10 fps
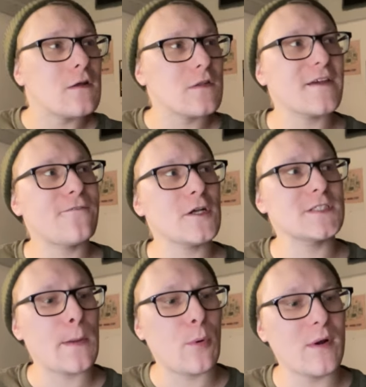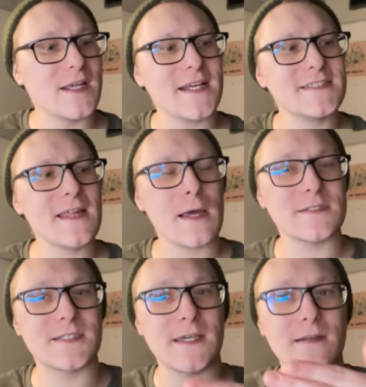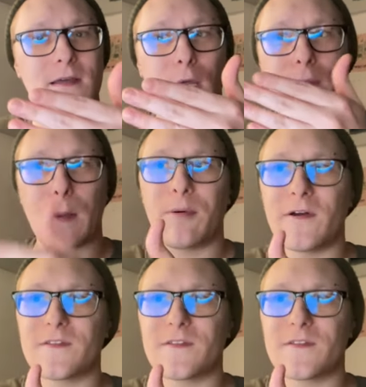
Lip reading: Like for example, when it gets to that scene, that point in the